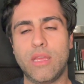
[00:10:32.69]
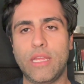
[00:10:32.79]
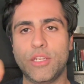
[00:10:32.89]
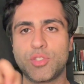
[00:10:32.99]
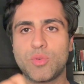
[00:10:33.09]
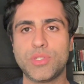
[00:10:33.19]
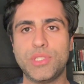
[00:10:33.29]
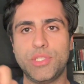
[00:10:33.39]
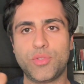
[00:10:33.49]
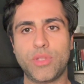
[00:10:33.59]
in a source
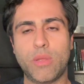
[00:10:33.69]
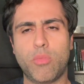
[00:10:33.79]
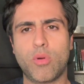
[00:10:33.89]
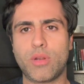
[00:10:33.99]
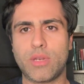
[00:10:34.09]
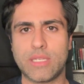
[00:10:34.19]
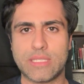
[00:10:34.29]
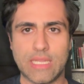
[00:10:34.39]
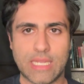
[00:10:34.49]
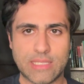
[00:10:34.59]
scene is really important because
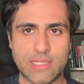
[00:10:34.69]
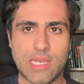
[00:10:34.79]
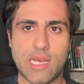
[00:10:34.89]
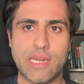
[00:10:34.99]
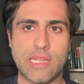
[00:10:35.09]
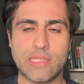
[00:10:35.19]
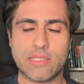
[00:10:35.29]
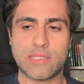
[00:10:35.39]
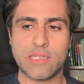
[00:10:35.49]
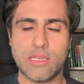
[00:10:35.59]
it lets the
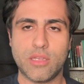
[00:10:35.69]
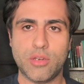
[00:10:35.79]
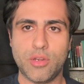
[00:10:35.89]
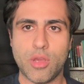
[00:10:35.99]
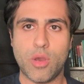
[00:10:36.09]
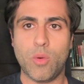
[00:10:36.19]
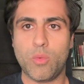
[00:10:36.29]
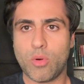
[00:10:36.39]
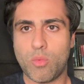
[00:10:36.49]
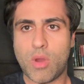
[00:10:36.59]
audience know
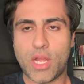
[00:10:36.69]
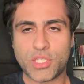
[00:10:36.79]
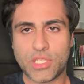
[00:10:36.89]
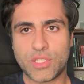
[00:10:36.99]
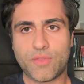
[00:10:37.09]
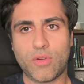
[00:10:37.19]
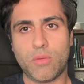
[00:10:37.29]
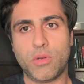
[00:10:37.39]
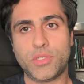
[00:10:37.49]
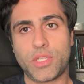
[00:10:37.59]
we're watching this for a
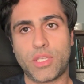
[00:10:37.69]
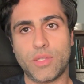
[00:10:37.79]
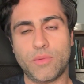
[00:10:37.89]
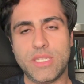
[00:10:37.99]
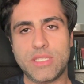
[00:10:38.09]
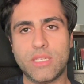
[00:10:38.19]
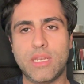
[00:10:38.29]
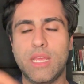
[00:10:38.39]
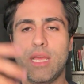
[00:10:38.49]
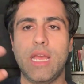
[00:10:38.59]
particular reason,
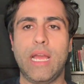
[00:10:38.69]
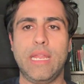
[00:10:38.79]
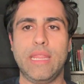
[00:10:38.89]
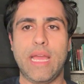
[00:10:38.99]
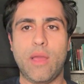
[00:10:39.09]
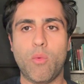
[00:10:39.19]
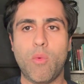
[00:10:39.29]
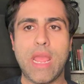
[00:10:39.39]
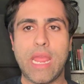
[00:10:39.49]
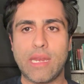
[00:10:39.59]
and that
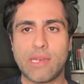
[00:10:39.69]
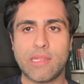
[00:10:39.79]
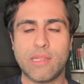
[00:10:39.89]
weight